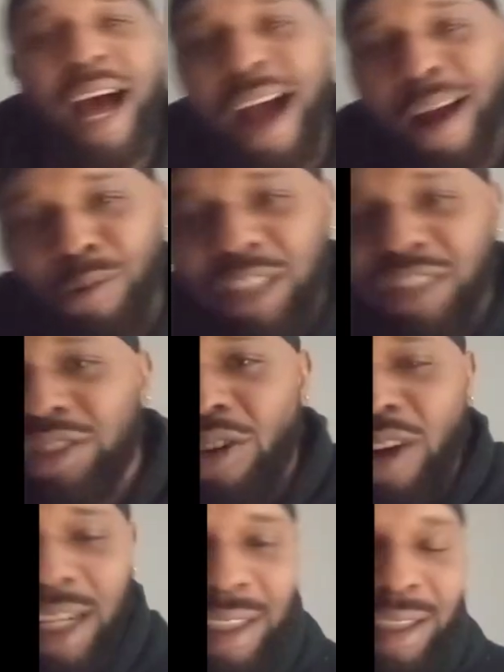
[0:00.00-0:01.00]
I already
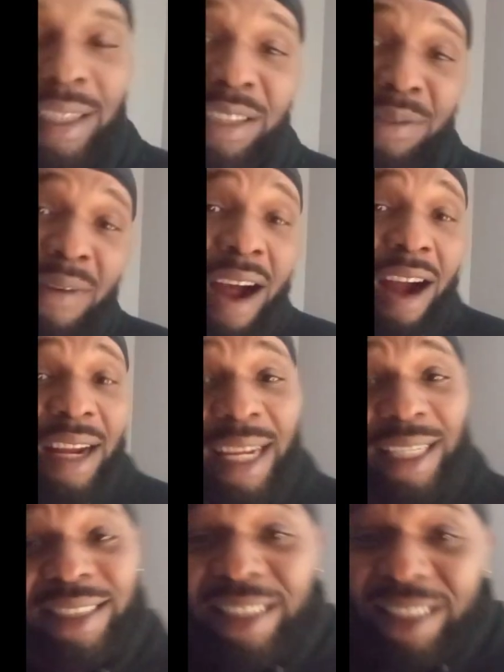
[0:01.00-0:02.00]
started as far
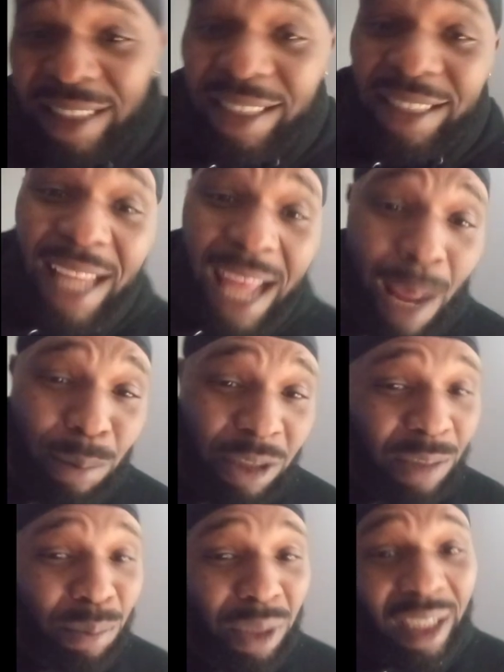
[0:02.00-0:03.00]
as the
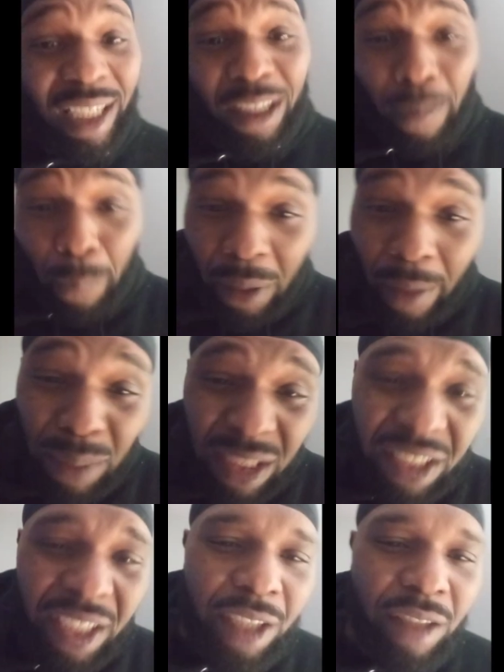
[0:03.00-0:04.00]
establishment and the
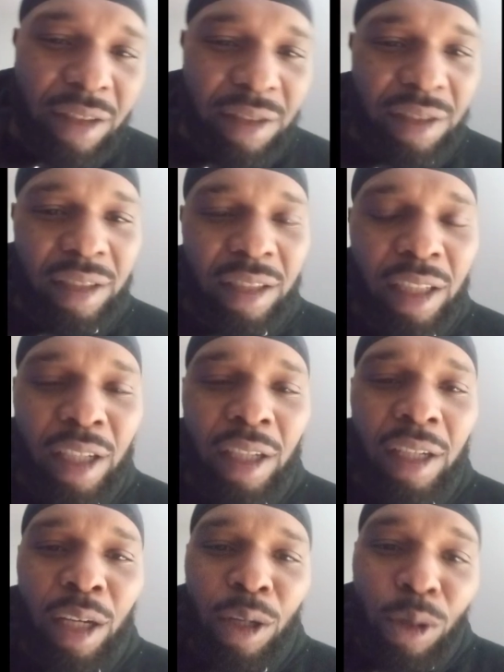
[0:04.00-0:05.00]
puppeteers.
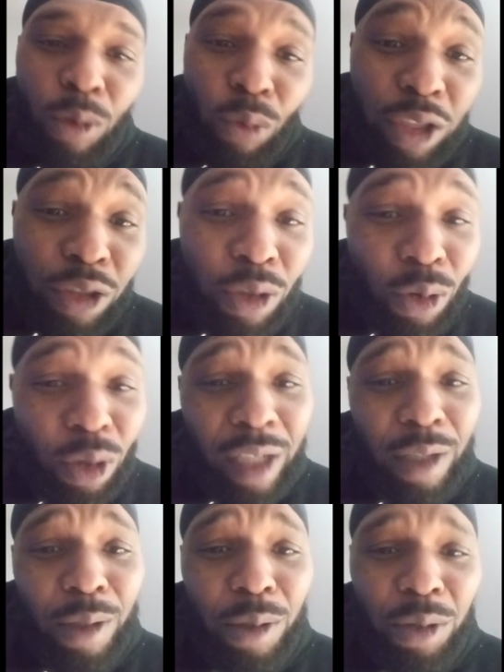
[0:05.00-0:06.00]
What's
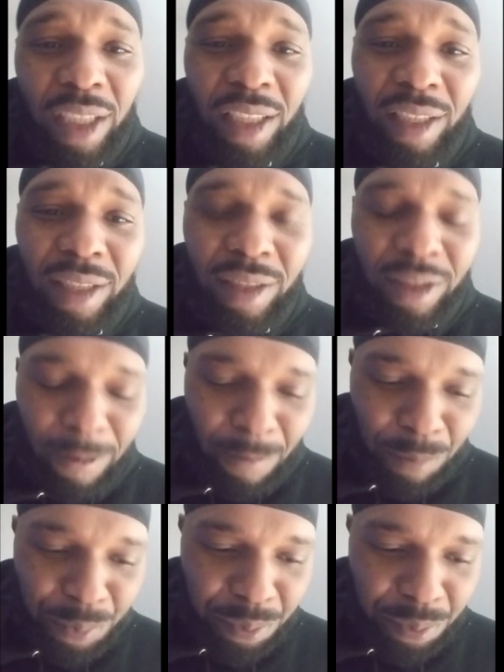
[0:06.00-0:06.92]
going on is